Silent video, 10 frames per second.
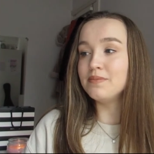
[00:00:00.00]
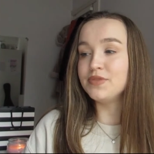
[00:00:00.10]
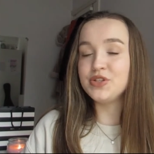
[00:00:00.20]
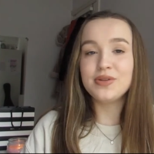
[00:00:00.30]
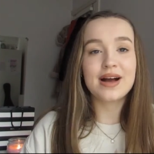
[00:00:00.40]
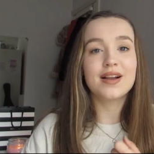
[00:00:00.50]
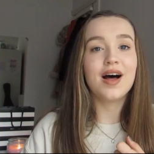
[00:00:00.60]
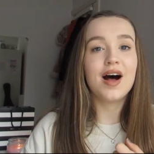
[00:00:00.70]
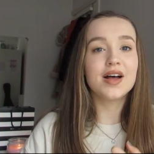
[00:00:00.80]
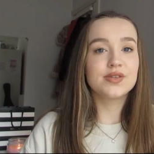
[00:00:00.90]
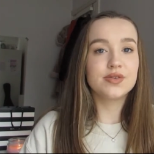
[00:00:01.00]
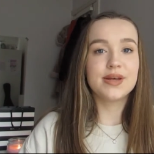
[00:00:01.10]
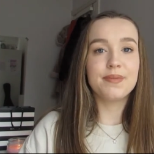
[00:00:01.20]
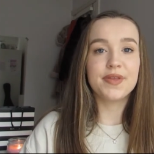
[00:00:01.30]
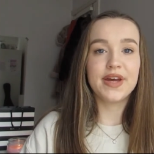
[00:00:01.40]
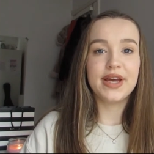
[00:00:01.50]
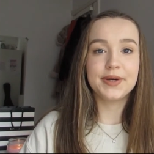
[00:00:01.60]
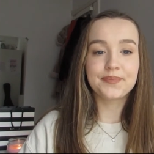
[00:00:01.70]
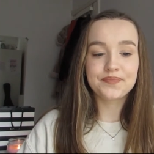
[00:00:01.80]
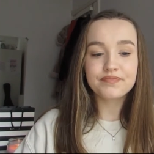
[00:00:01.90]
do that class or
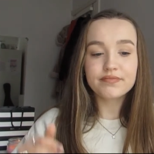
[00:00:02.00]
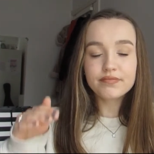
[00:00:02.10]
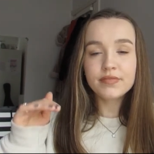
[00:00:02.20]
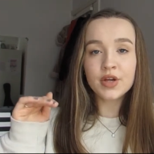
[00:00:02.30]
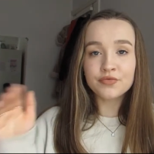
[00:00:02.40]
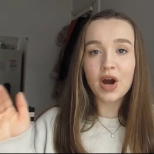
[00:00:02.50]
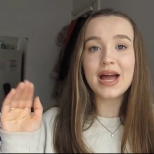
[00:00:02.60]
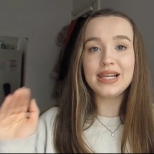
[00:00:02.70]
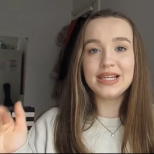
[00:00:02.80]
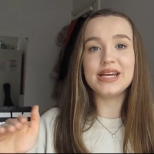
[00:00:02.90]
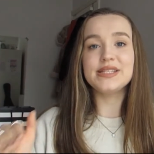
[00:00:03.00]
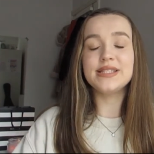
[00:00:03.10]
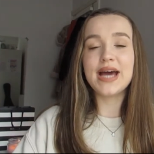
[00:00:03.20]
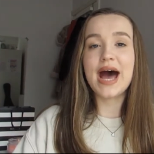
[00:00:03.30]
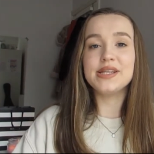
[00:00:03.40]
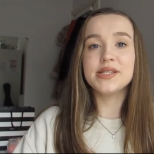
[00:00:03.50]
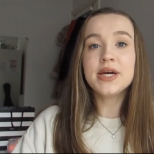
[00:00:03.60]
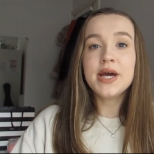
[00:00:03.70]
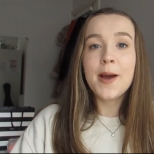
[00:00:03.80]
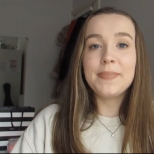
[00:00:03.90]
something. Write a list and
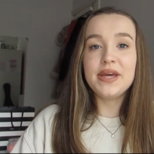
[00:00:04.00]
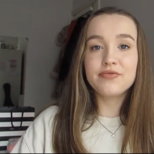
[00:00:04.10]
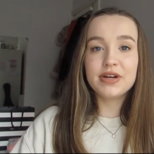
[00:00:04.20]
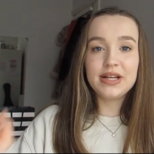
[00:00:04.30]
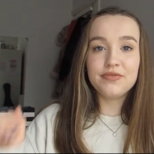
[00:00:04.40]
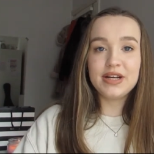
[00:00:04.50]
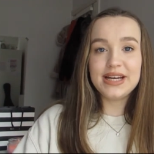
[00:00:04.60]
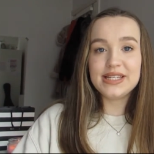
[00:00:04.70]
be really